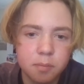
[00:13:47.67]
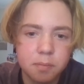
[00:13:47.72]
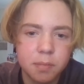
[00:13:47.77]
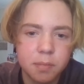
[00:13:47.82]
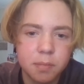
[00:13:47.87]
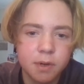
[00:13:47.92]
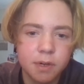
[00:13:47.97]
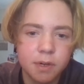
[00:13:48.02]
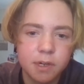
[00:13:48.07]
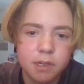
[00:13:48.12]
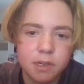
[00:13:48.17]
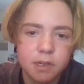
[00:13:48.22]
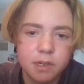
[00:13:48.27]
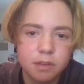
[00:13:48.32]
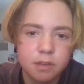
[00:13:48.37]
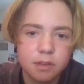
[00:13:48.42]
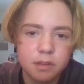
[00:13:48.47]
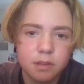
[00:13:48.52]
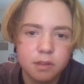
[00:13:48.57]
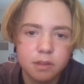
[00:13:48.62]
But
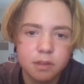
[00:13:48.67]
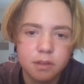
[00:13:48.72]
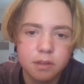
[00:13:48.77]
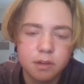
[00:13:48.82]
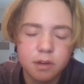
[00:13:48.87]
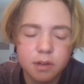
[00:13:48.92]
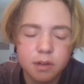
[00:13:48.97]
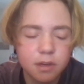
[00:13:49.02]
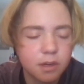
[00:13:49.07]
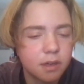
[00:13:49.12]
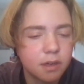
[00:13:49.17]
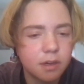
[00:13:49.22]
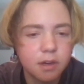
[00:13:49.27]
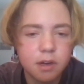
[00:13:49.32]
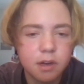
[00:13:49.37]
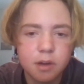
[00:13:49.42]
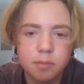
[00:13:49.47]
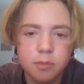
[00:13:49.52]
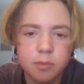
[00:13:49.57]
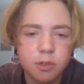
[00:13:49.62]

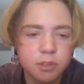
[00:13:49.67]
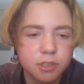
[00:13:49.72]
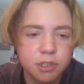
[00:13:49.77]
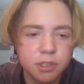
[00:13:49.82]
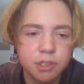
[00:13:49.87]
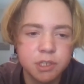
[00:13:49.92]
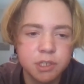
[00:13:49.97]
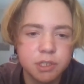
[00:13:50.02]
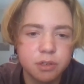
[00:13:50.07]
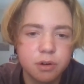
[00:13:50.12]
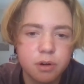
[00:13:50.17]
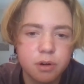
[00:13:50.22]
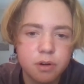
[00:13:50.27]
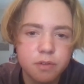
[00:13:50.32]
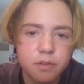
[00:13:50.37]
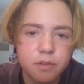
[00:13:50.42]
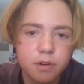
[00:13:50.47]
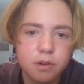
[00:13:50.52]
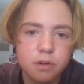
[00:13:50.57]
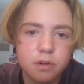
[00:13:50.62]
I'm not too sure
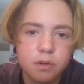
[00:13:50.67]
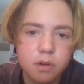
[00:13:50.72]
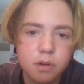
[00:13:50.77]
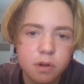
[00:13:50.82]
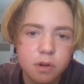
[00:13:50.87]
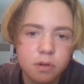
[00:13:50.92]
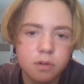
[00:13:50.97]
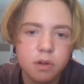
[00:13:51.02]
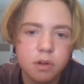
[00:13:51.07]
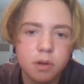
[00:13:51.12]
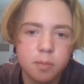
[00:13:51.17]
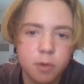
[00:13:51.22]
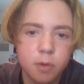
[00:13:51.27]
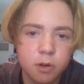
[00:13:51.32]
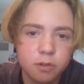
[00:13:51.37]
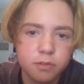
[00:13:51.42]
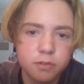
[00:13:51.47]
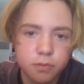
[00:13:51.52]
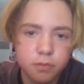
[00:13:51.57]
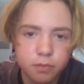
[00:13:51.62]
if I'll come
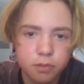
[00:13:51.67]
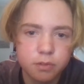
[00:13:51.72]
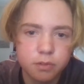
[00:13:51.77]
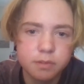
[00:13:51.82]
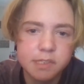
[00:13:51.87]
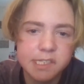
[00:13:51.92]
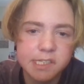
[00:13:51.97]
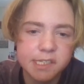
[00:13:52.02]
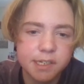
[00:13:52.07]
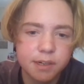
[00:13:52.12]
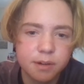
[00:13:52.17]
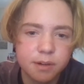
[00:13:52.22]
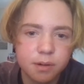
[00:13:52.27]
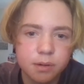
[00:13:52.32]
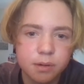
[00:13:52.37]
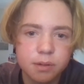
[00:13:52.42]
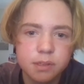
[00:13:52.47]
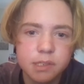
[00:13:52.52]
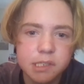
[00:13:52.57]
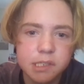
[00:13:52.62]
off of
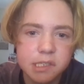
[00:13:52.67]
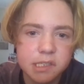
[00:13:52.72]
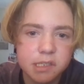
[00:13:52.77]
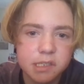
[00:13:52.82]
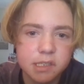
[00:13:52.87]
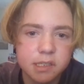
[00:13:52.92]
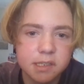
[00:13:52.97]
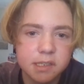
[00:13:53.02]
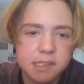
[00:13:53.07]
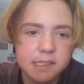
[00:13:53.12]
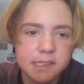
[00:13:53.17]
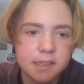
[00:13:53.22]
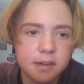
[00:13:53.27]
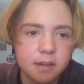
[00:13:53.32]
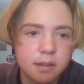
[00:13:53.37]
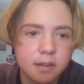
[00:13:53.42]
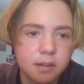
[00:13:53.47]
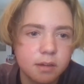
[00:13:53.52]
steroids just yet.